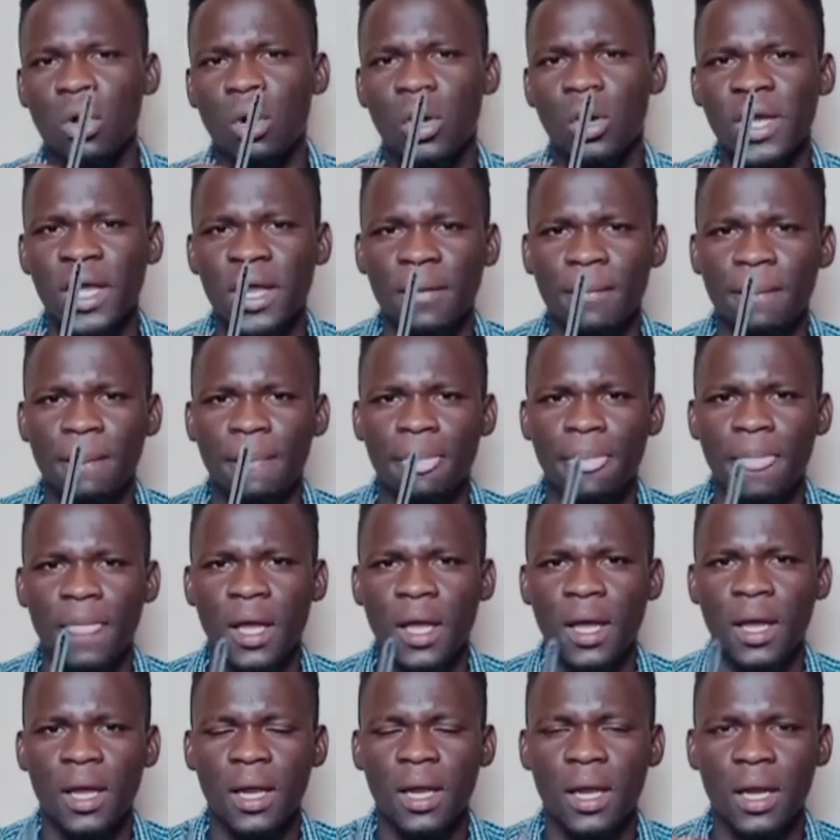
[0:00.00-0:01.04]
Okay,
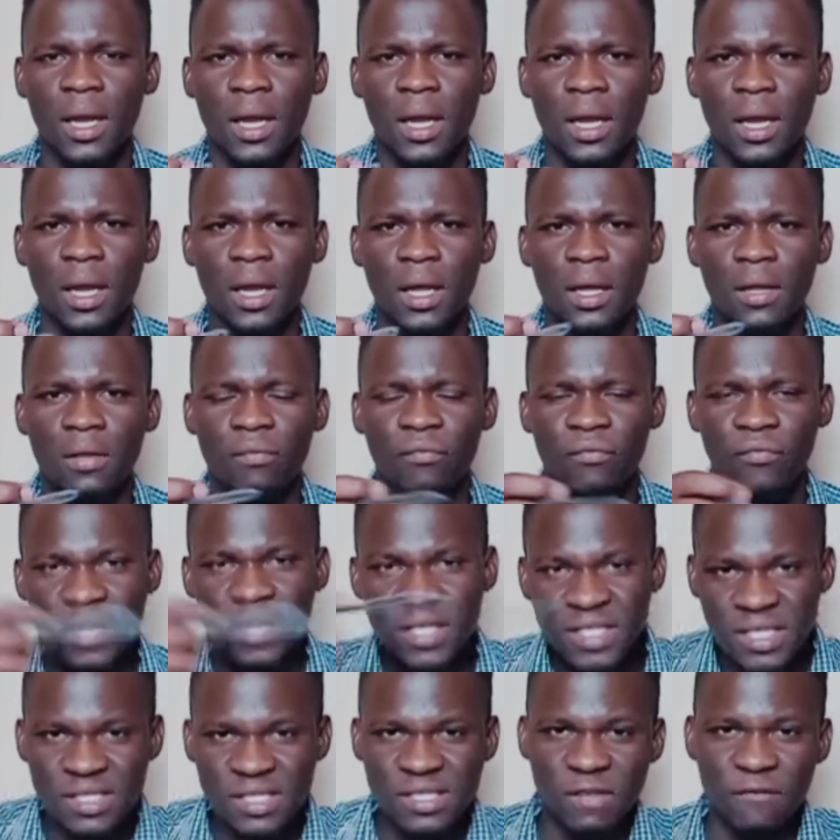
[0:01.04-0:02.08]

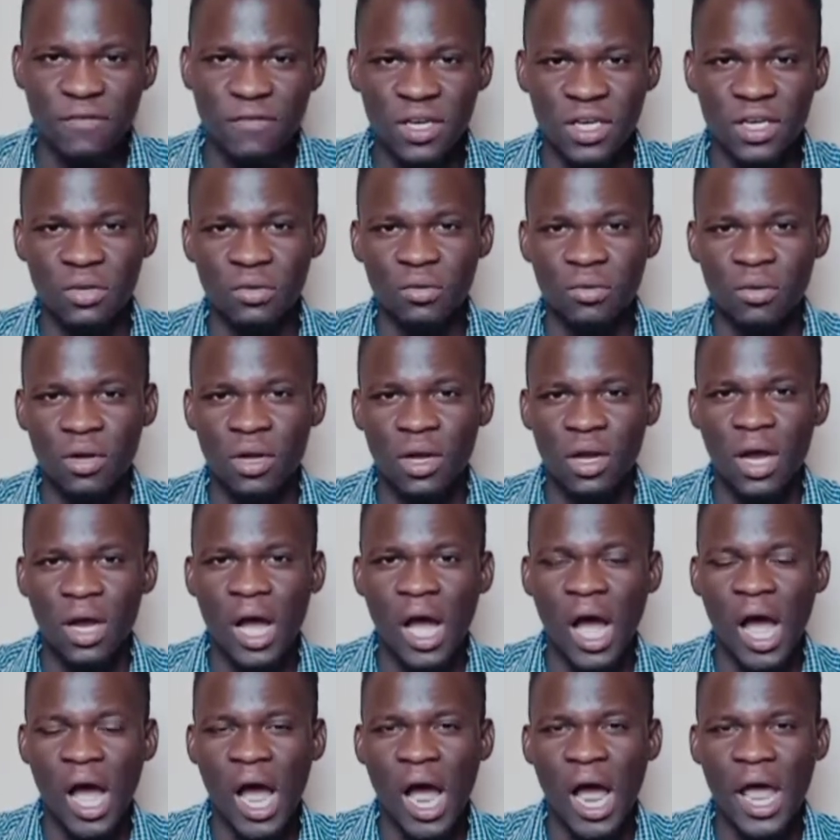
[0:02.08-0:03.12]
this is the video
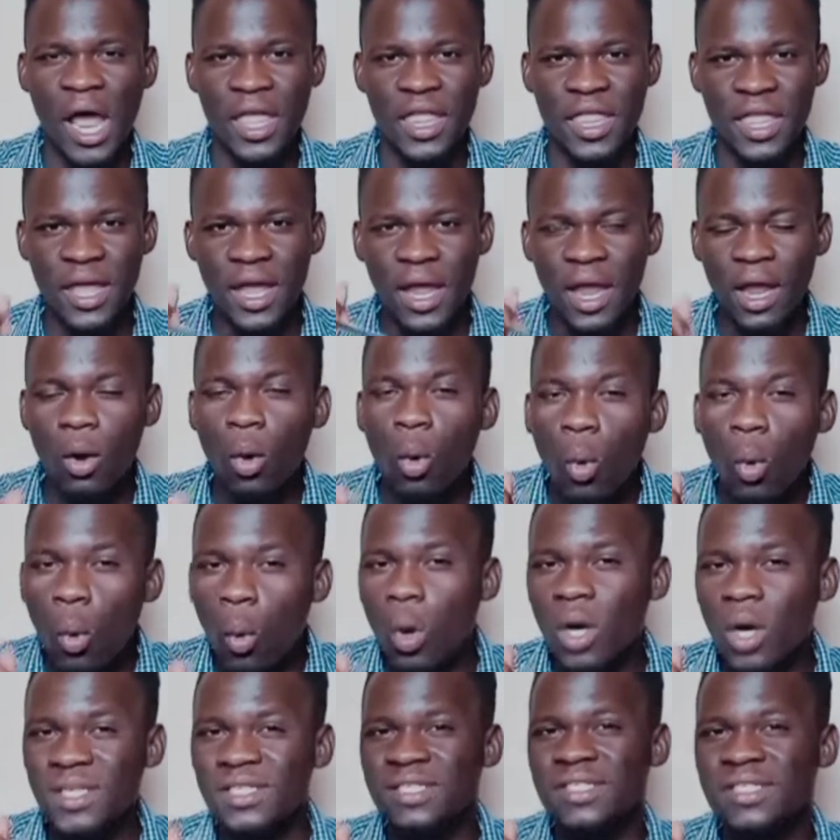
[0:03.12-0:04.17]

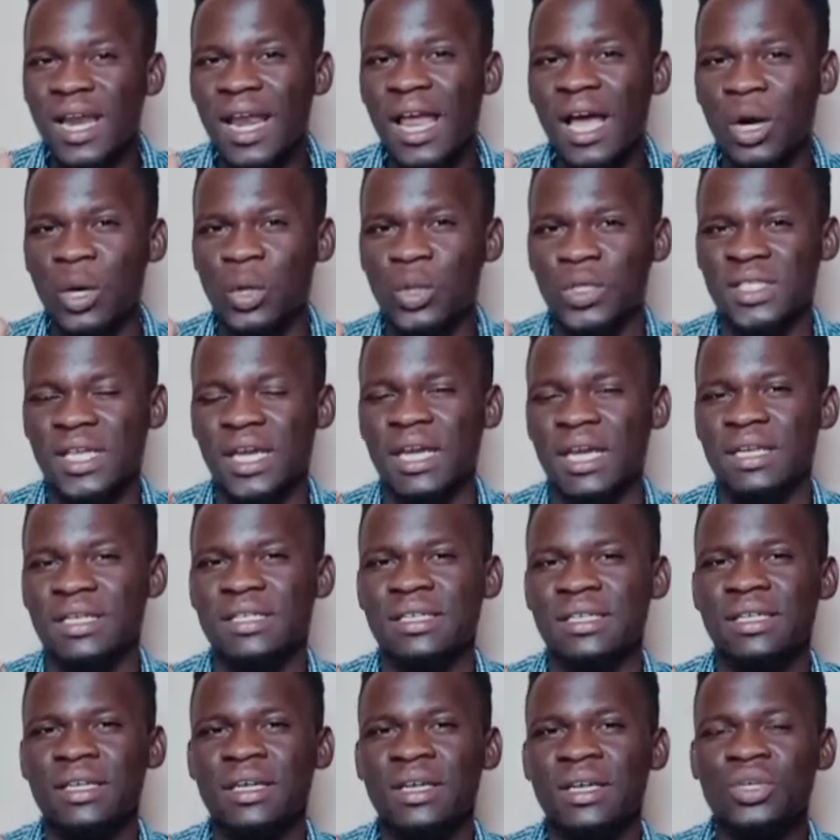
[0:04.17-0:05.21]
what Jalango said.